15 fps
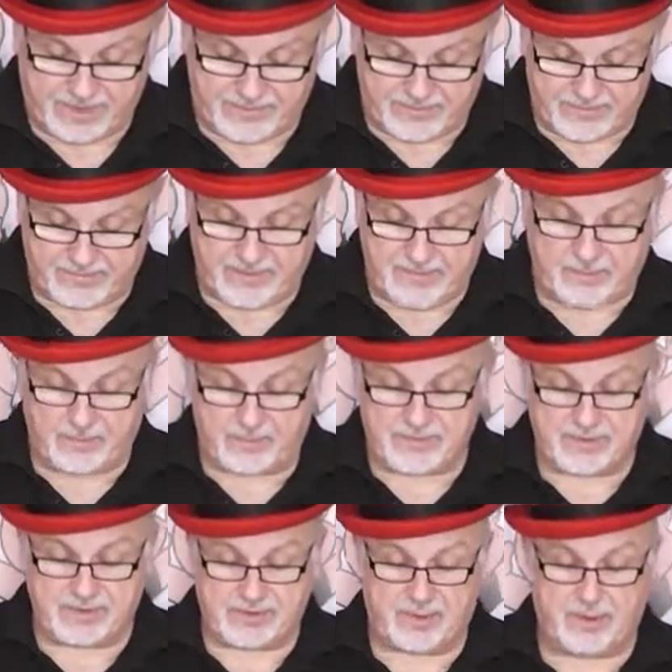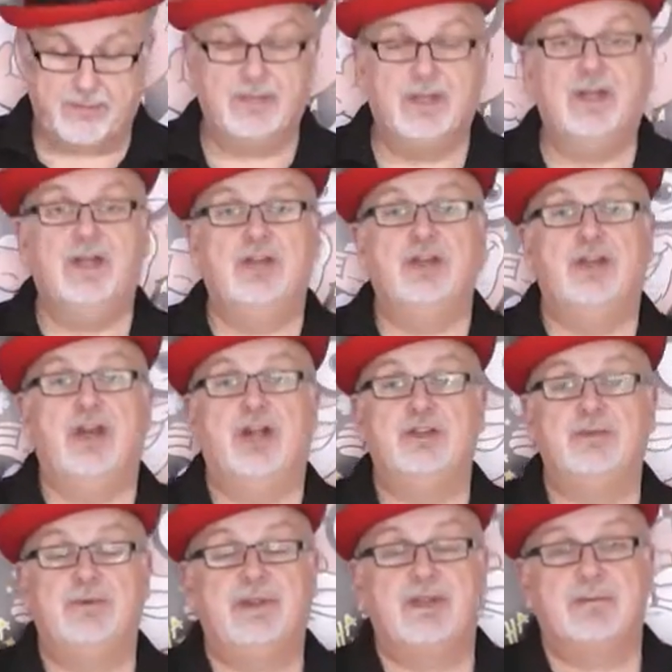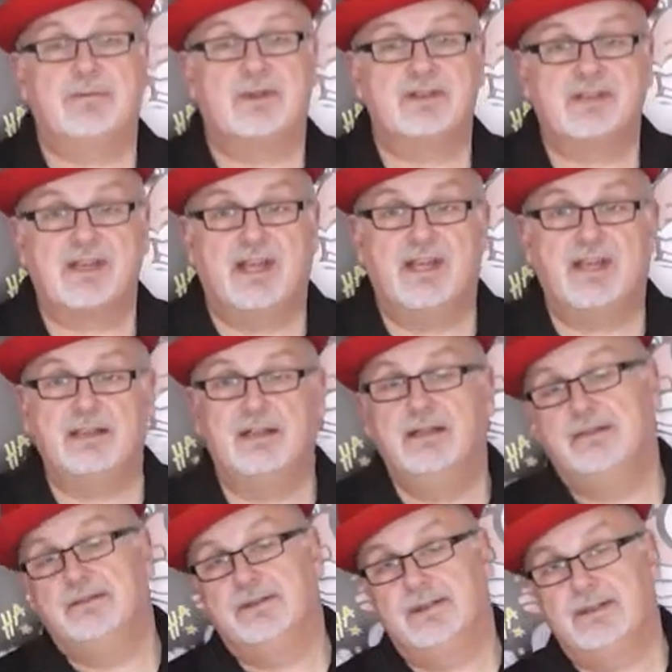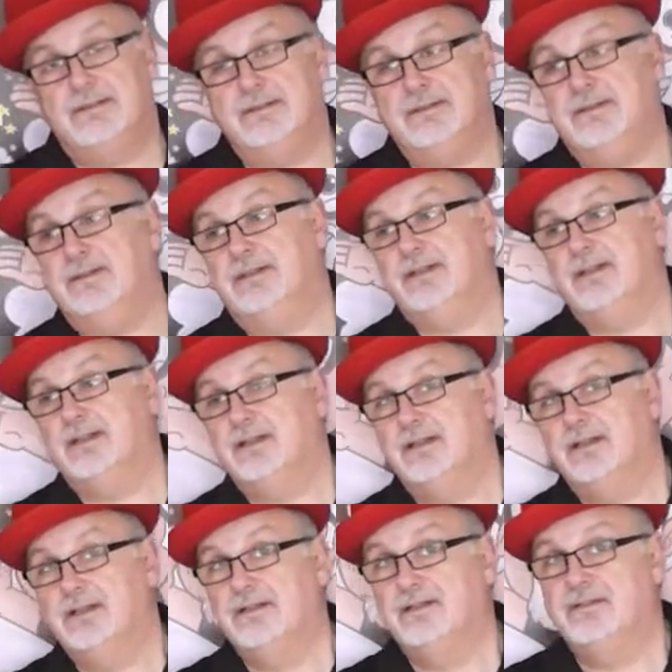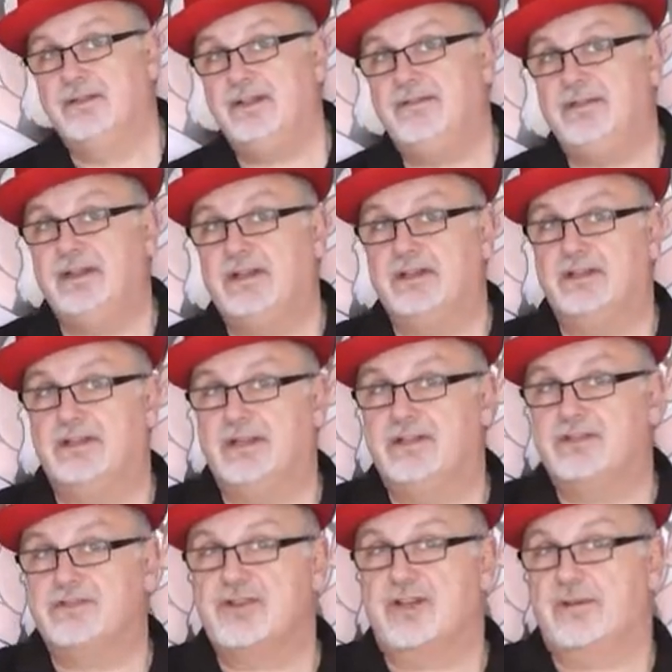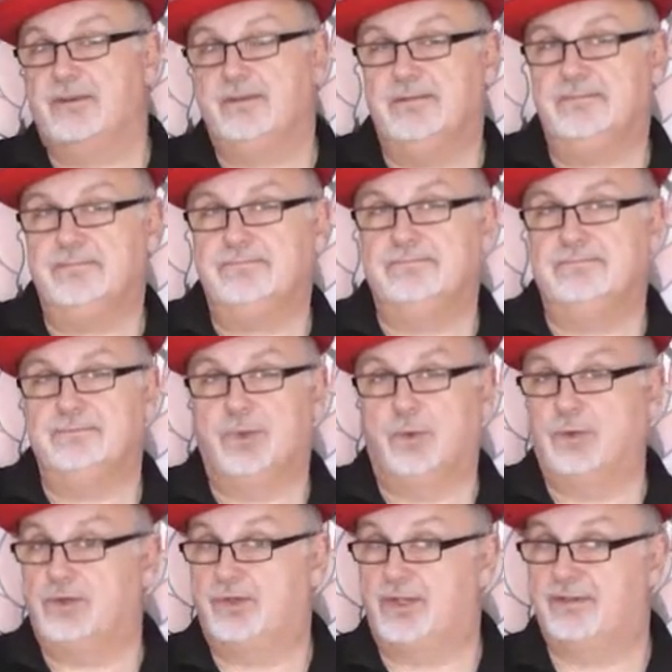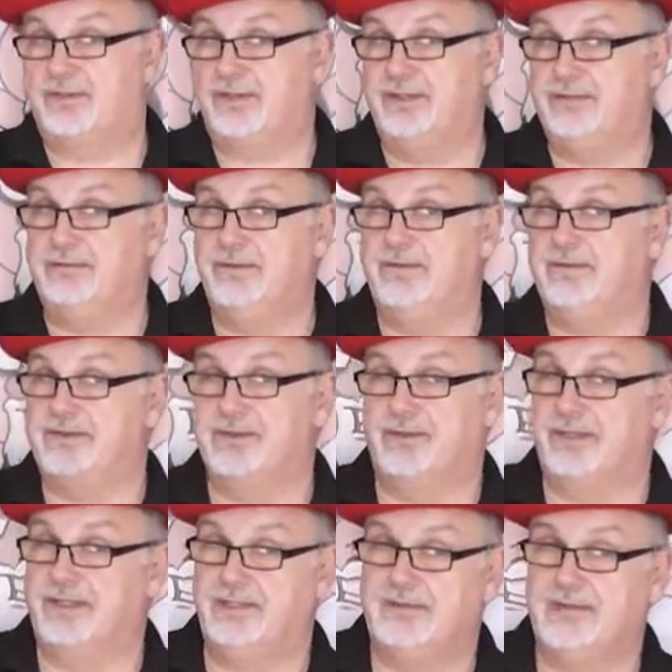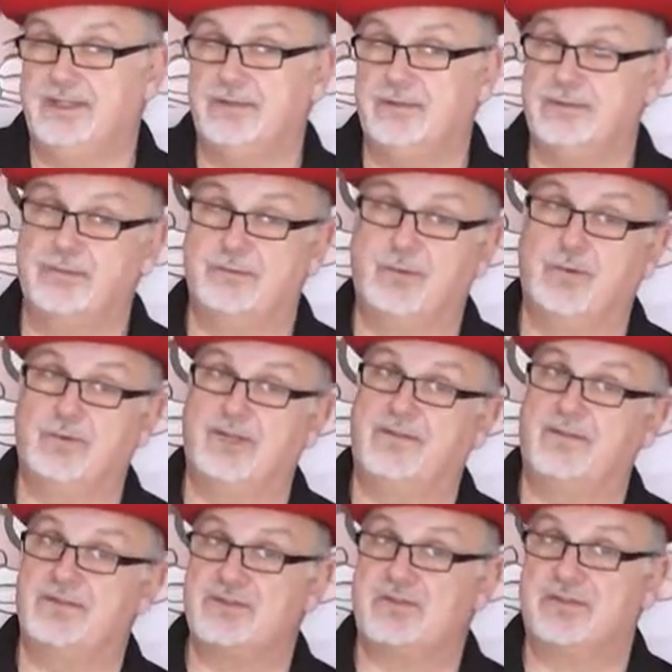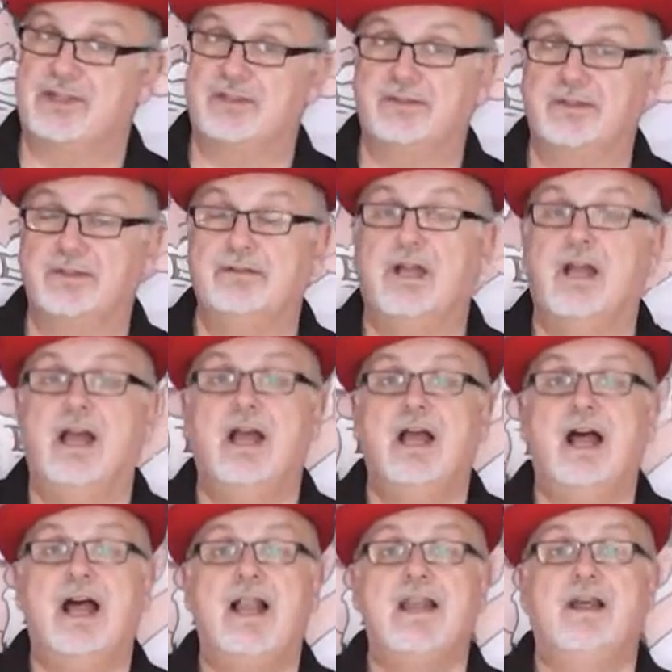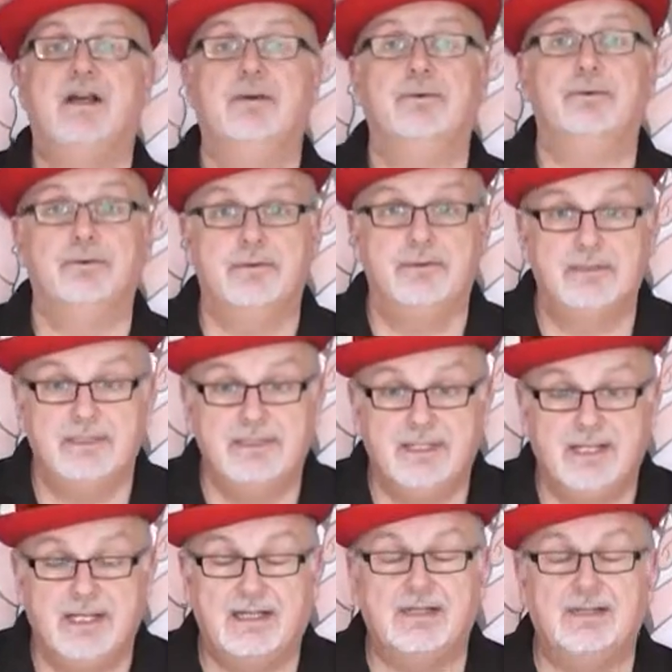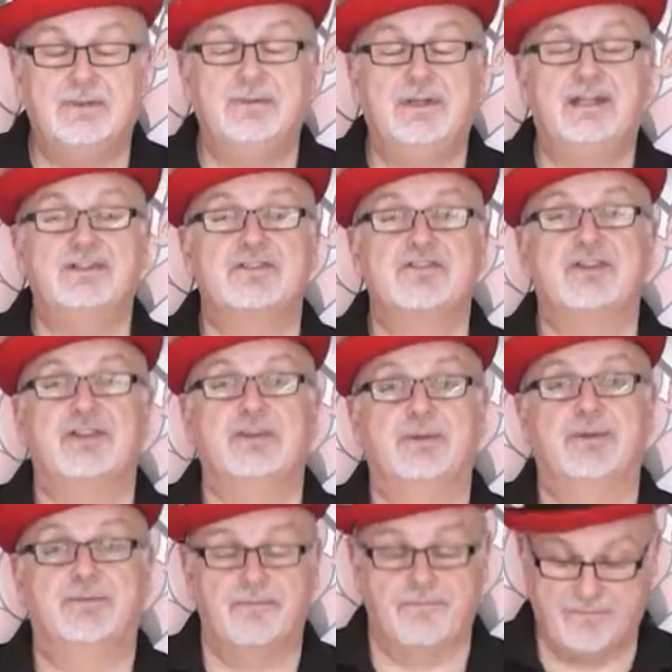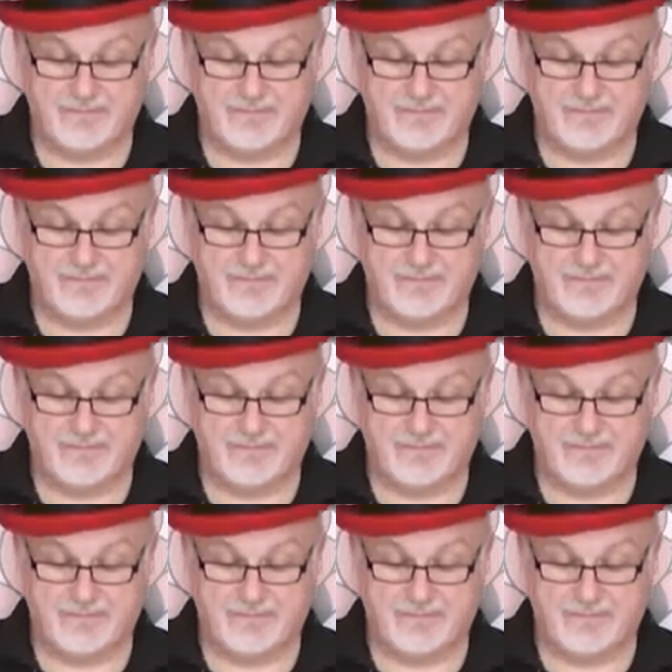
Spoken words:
other 3 balls on top. And you begin by saying, good evening, ladies and gentlemen. Or good afternoon if it's not the evening. Or good morning if it's not the afternoon. Hello. Hello, ladies and gentlemen.